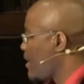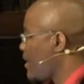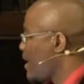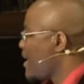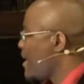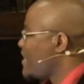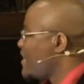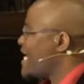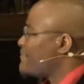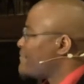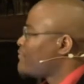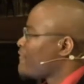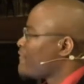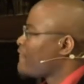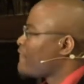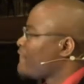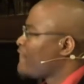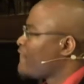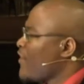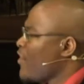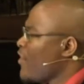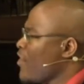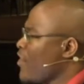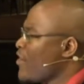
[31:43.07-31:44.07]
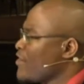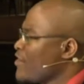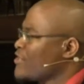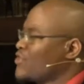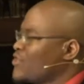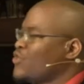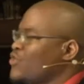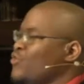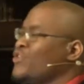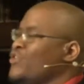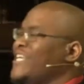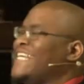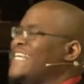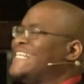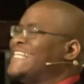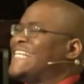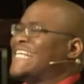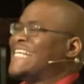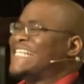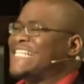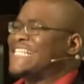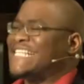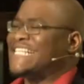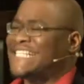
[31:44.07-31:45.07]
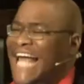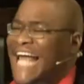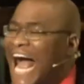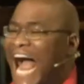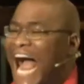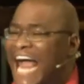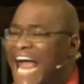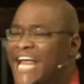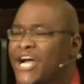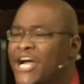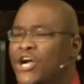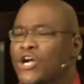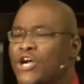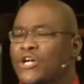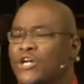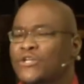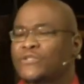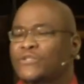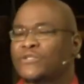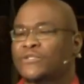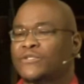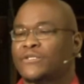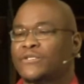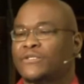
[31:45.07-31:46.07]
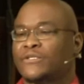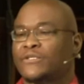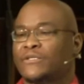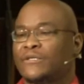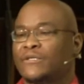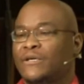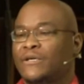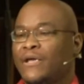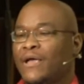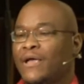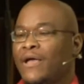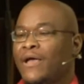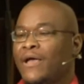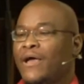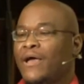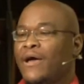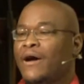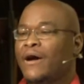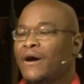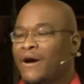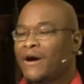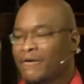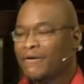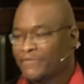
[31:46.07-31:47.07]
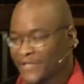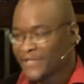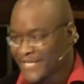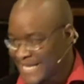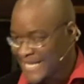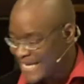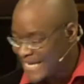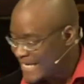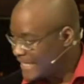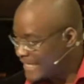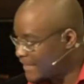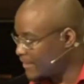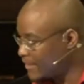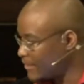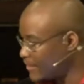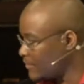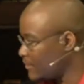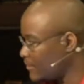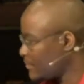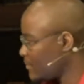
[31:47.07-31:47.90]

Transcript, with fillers: that refers to the desires of the king.